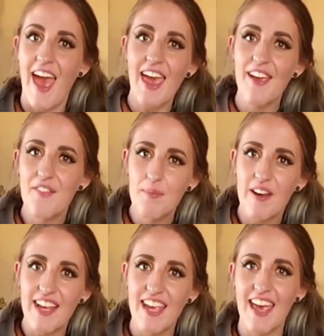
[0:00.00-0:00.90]
Hey
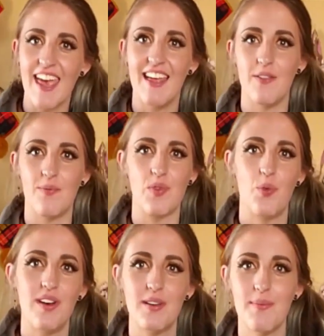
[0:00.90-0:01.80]
everybody,
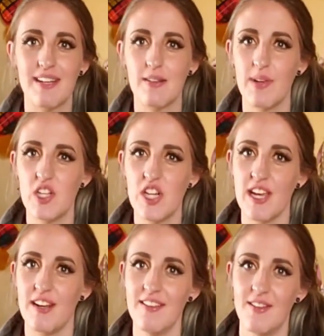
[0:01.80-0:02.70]
and welcome back to my
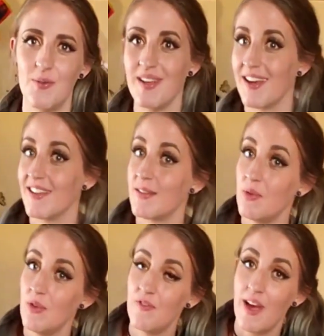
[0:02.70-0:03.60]
channel. We got
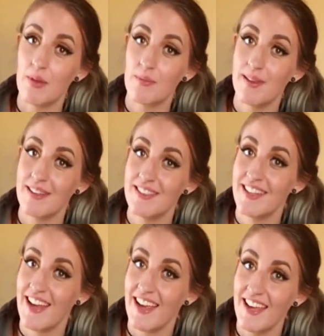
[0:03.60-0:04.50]
some new fabric mail
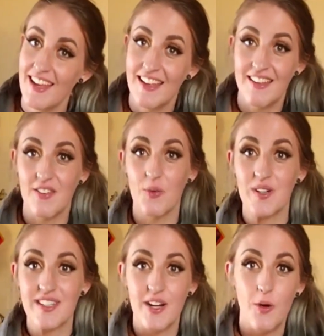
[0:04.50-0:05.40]
today, and so
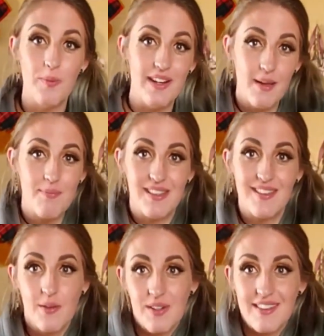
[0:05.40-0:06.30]
we're going to open it up
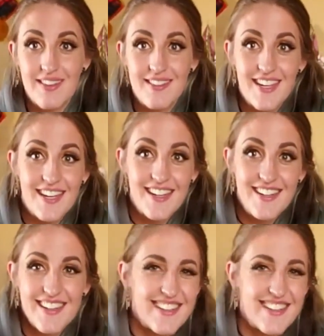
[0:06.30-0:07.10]
and see what's inside.